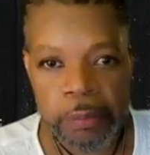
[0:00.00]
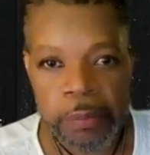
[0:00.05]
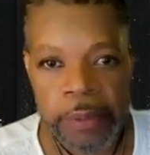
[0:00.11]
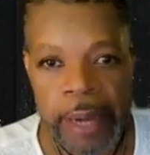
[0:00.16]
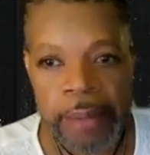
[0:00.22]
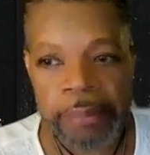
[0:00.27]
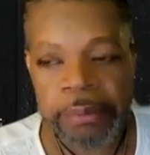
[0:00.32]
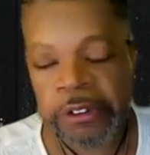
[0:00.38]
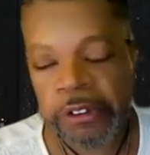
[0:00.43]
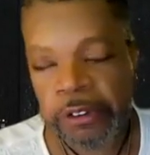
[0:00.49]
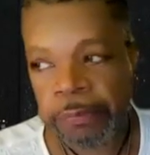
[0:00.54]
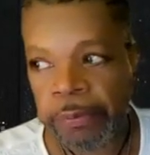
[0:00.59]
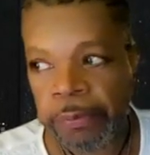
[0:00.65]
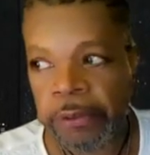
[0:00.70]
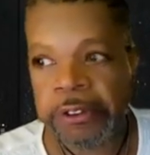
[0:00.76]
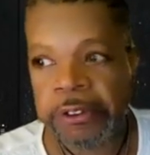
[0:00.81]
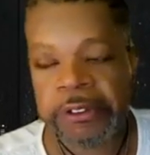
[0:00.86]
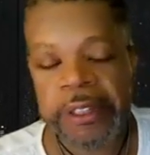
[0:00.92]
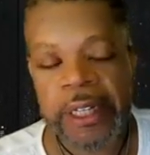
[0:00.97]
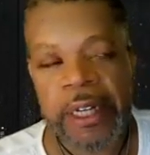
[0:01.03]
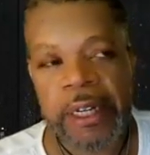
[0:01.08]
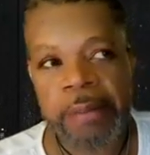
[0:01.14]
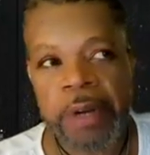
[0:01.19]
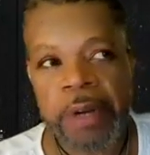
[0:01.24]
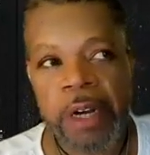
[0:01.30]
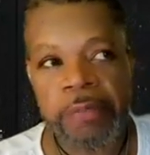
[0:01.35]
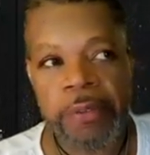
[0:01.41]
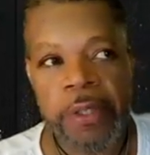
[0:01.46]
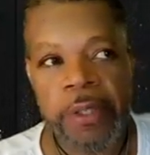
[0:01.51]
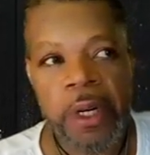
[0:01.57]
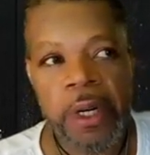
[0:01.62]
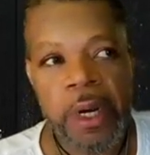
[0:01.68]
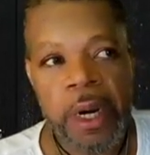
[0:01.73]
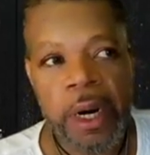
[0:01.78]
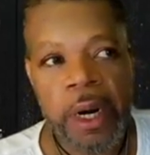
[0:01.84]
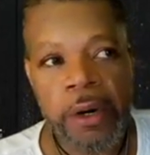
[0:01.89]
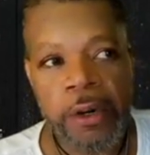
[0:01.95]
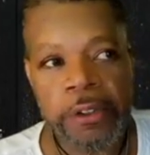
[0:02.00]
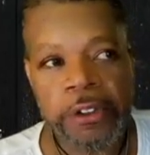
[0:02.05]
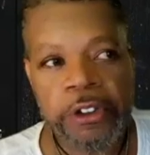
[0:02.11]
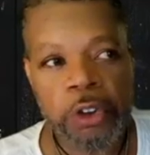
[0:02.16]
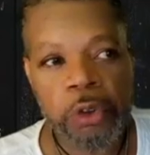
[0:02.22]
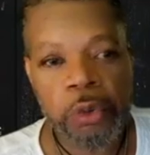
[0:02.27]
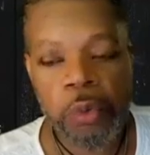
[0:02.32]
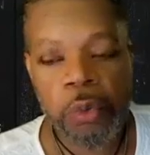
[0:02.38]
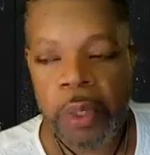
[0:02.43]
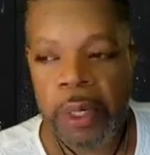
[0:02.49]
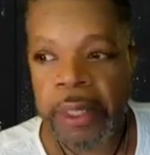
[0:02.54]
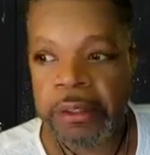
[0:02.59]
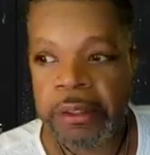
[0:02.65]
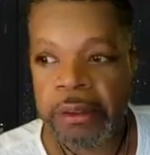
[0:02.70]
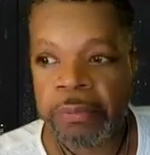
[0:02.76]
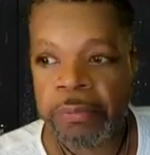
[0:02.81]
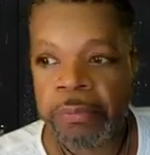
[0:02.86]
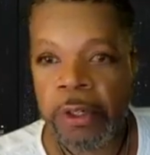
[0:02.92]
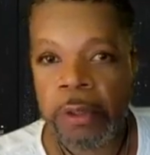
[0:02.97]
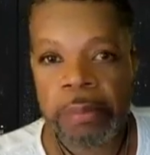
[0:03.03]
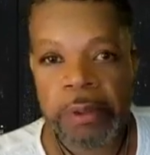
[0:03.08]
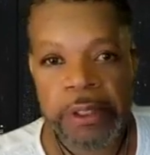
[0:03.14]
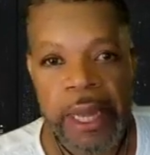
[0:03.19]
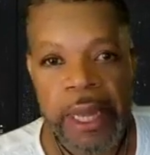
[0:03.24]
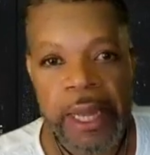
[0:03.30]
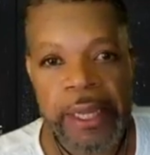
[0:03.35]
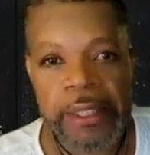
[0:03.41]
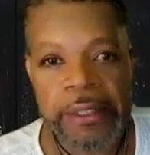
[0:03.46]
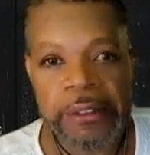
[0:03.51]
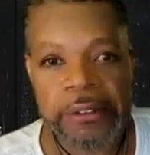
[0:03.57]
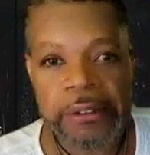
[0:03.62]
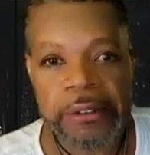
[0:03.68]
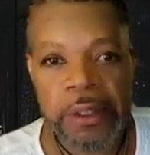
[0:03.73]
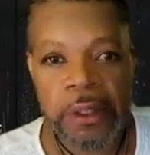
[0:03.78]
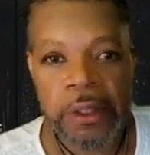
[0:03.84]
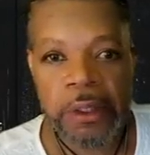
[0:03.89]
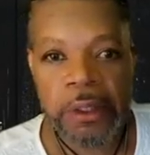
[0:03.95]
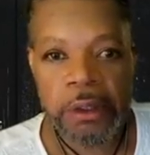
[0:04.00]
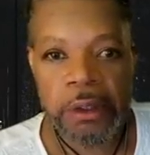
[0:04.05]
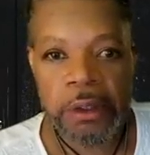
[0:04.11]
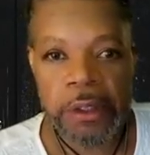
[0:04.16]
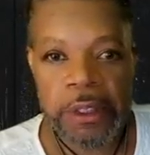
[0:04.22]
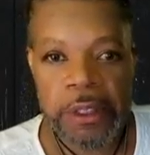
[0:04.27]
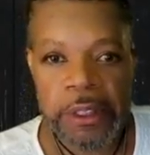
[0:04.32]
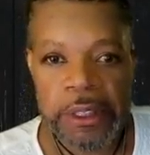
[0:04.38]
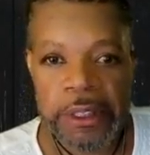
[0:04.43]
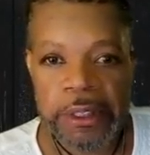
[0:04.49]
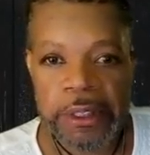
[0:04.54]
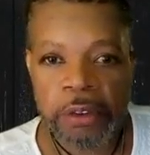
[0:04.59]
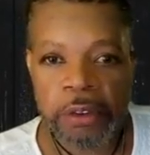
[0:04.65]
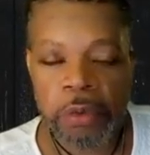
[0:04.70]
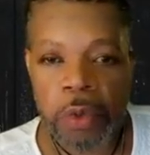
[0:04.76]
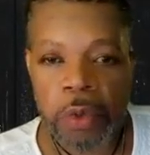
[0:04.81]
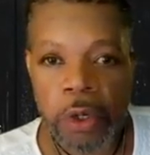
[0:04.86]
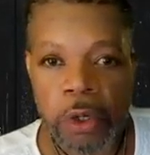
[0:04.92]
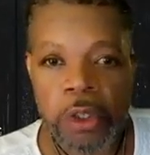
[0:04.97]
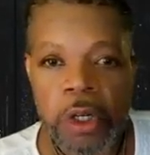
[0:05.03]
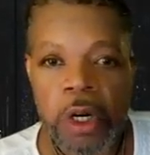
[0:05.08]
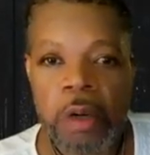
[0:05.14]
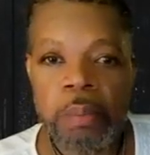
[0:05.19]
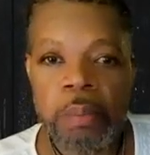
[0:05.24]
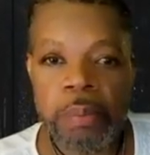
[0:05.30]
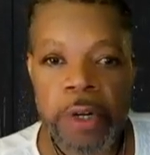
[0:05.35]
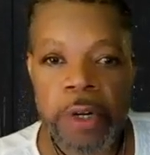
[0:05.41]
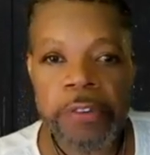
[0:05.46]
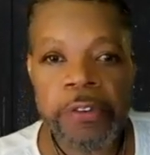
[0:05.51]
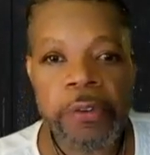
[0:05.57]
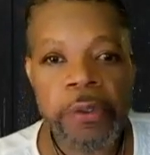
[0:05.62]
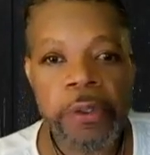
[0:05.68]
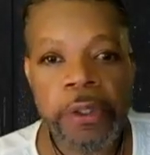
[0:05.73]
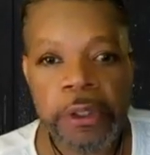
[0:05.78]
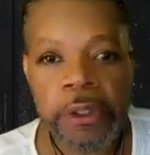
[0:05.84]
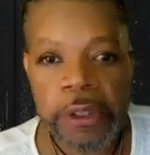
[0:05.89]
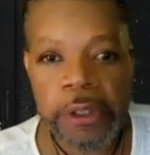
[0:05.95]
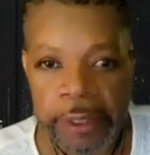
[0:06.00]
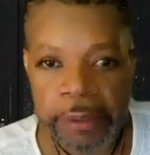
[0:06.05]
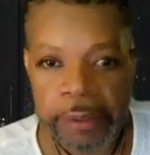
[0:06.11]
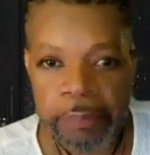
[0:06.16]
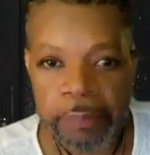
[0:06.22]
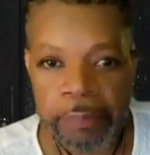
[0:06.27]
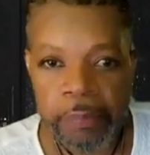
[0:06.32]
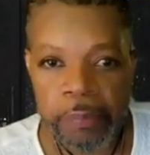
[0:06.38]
That was the first time I heard someone verbalize the word brotherhood.